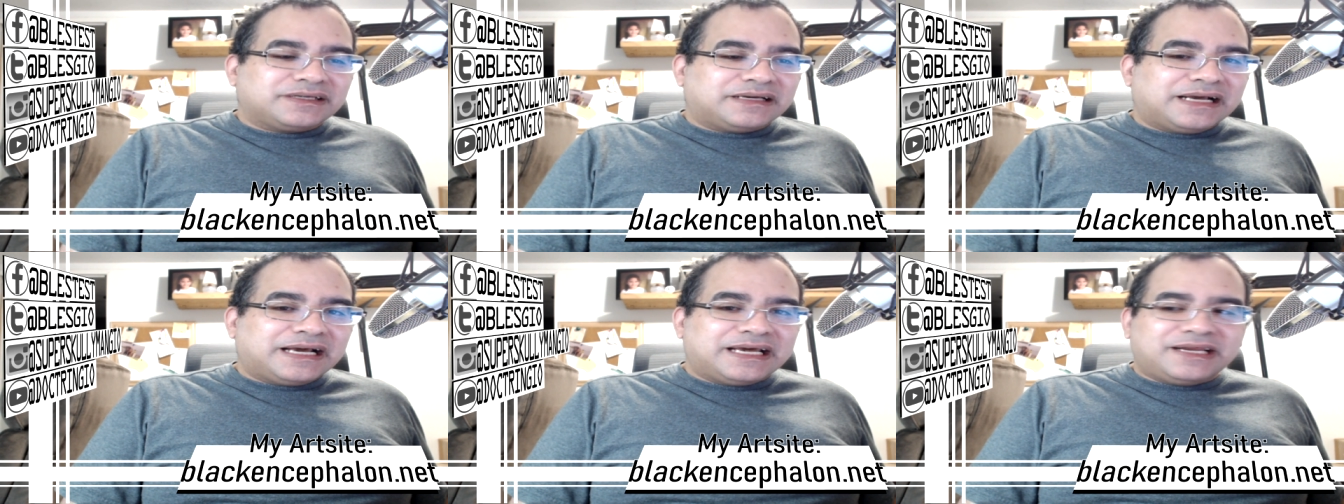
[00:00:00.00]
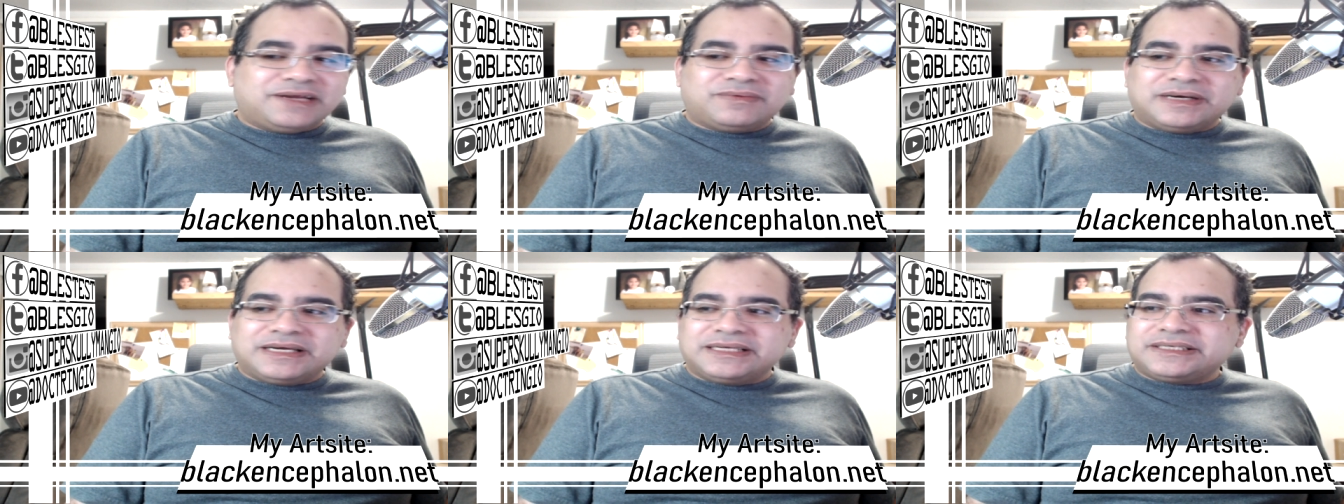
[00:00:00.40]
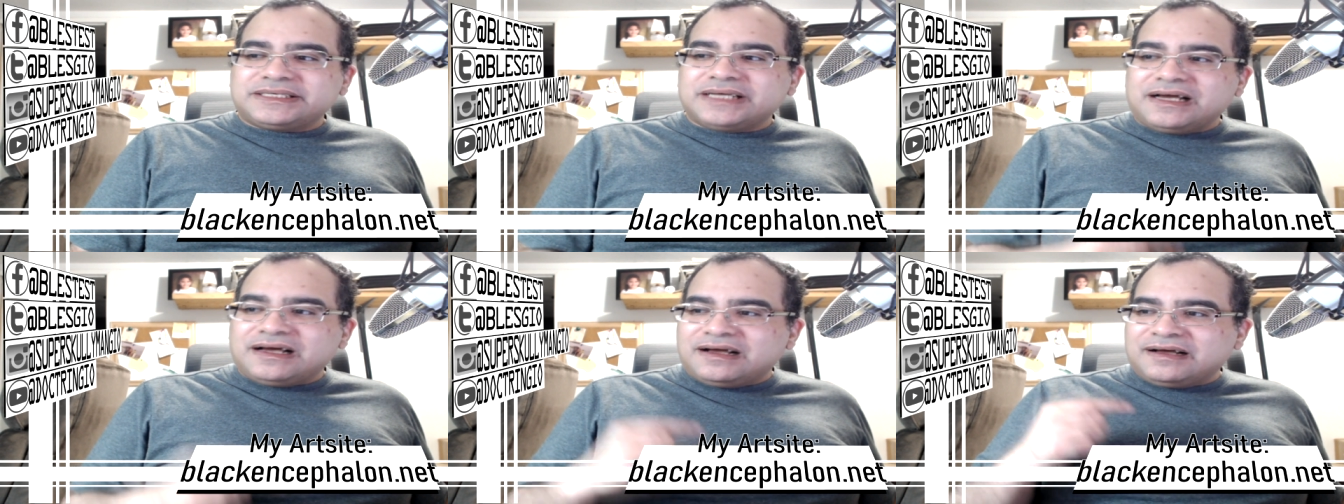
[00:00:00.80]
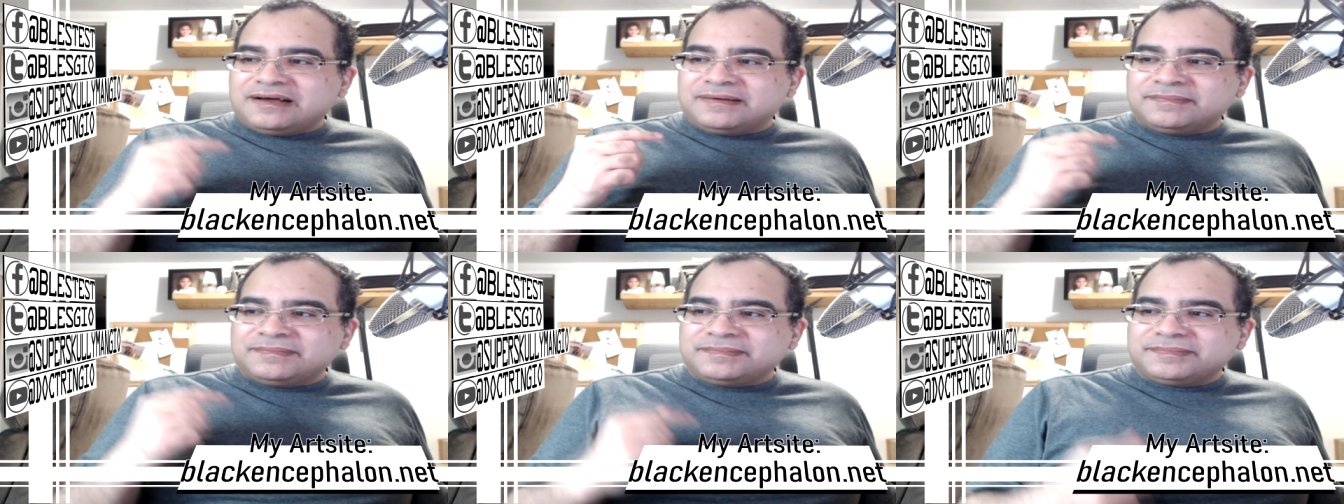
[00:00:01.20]
Anyways,
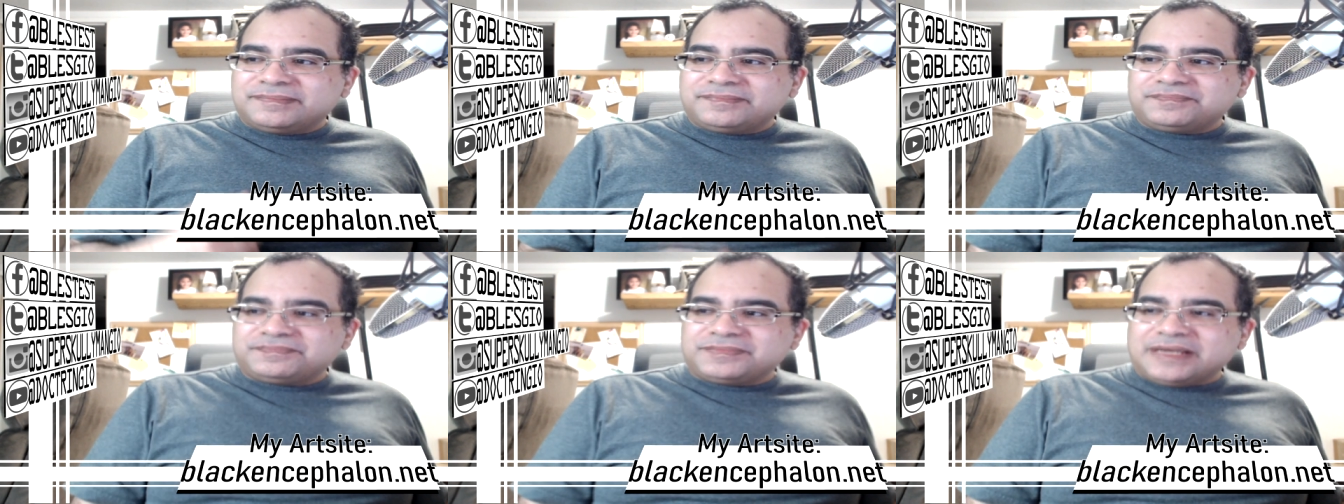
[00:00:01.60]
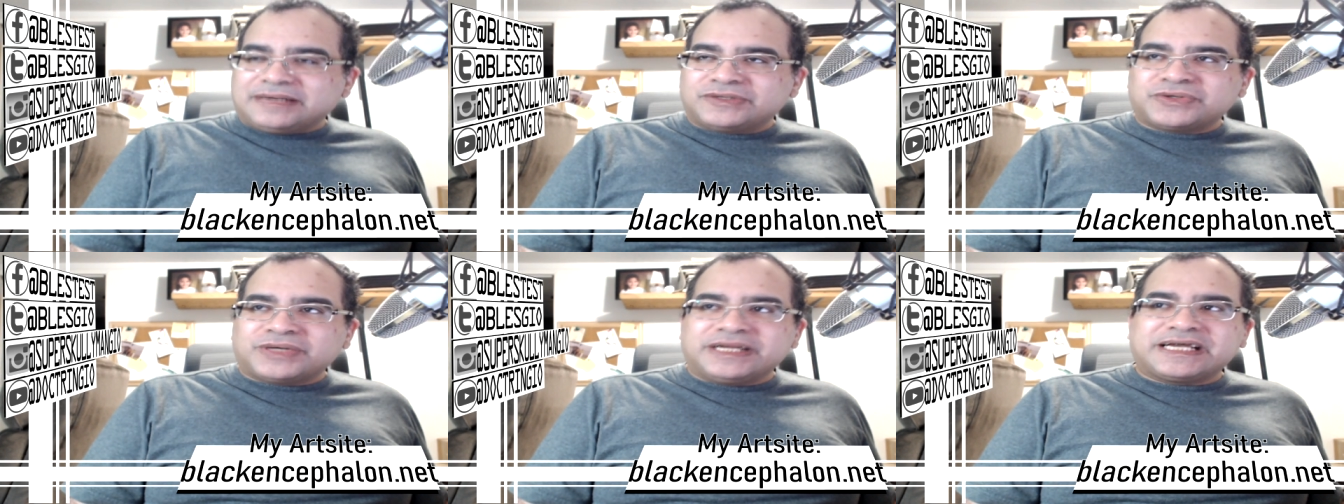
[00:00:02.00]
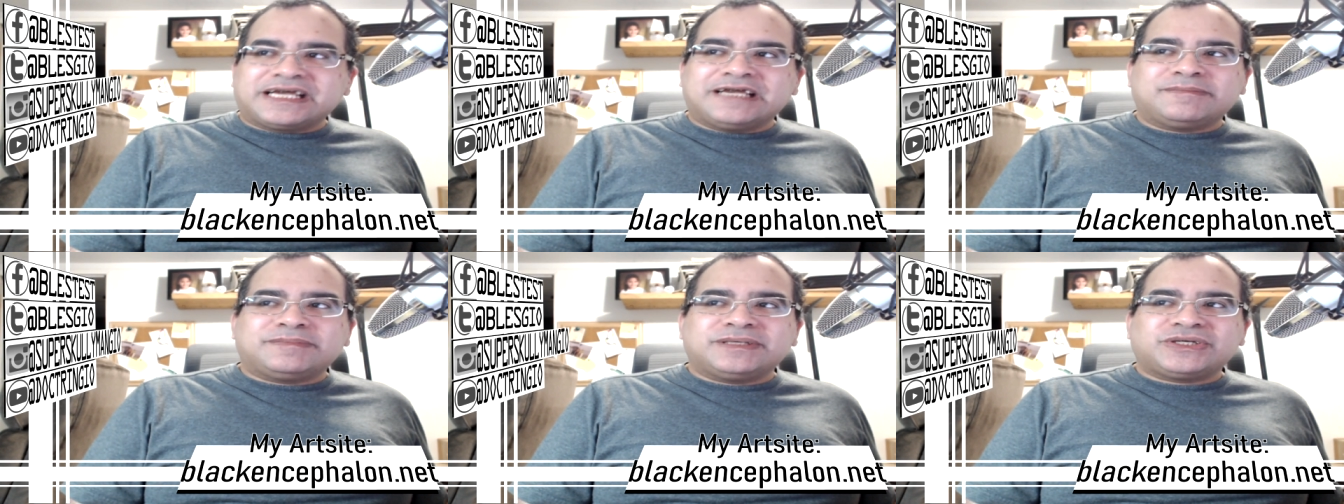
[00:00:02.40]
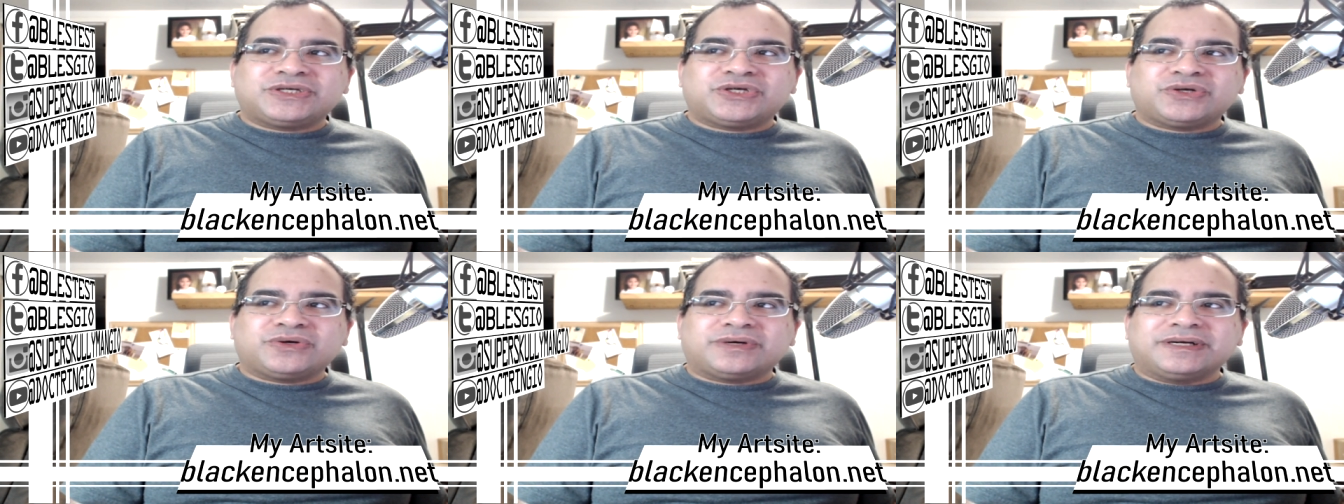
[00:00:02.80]
um, I'm trying to keep this
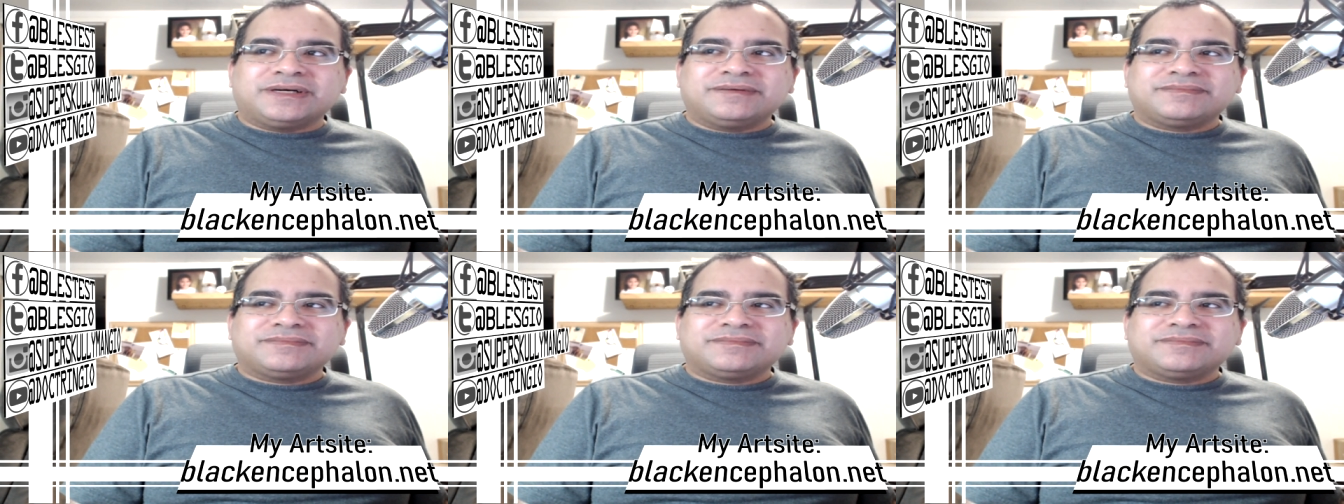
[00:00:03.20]
short.